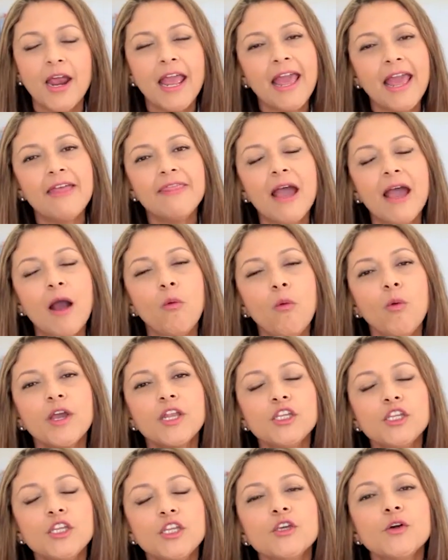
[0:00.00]
And that
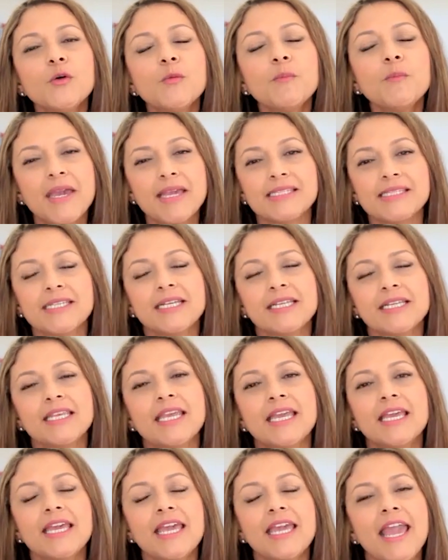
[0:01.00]
when you basically
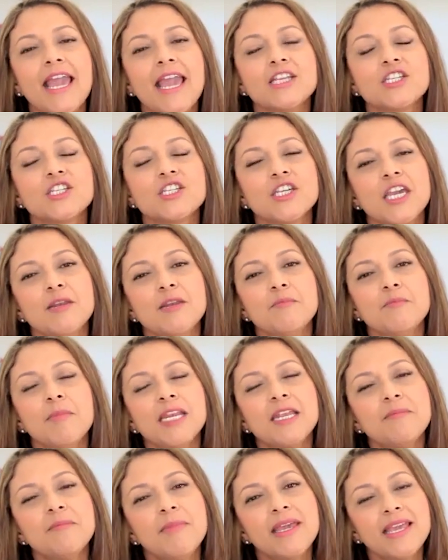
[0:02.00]
engage in
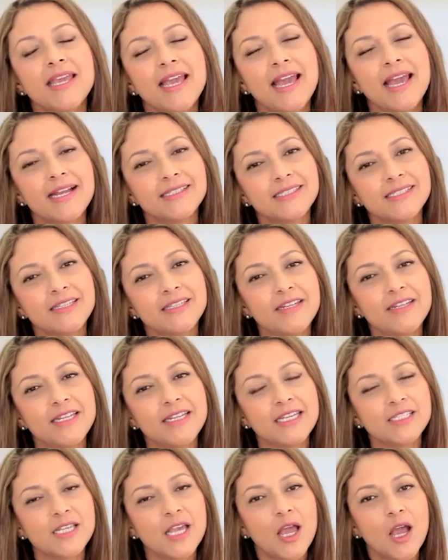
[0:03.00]
money-making
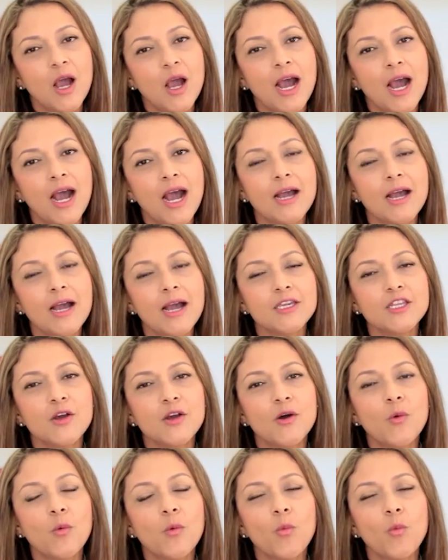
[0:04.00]
activities,
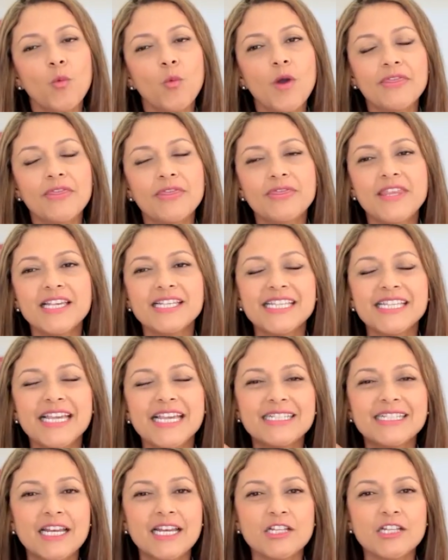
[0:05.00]
with this
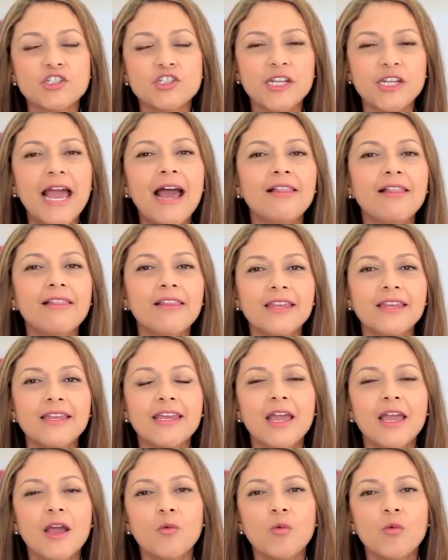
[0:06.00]

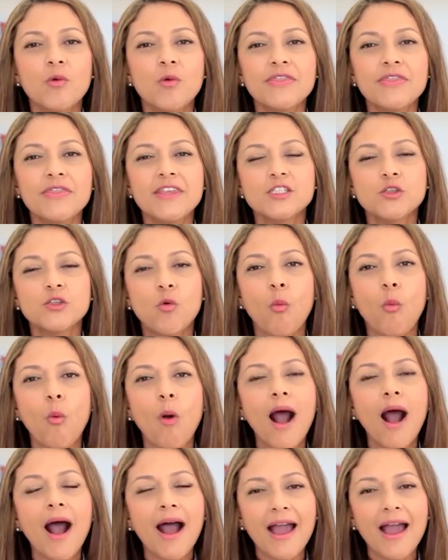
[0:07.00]
intentionality, with this
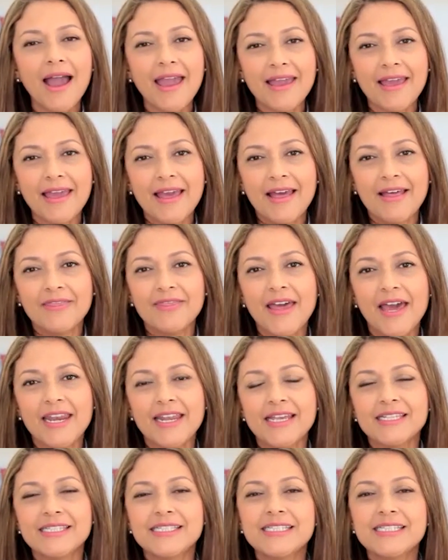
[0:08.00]
why that
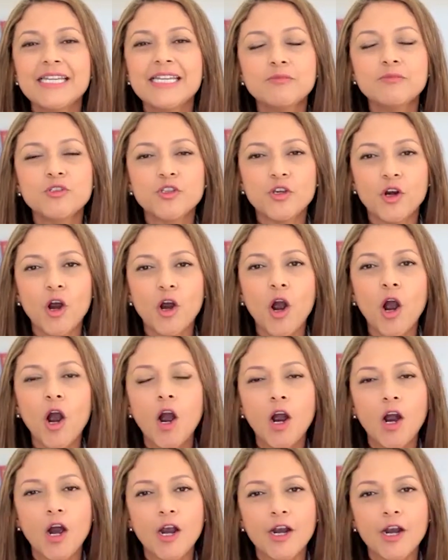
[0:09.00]
is deep to your
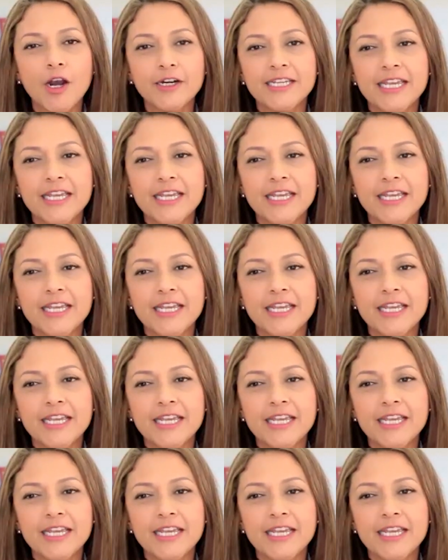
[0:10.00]
heart,